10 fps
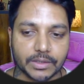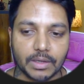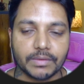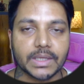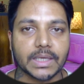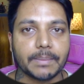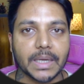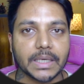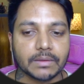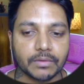So everything I'm
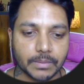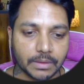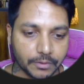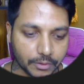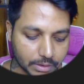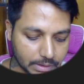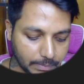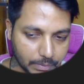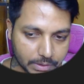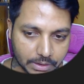getting from the first
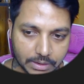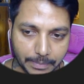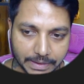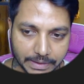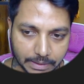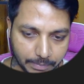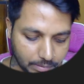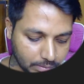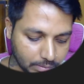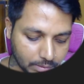table, which is the main table,
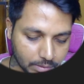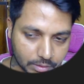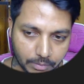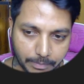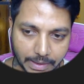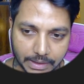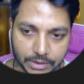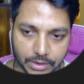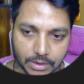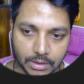so
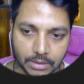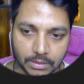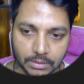manager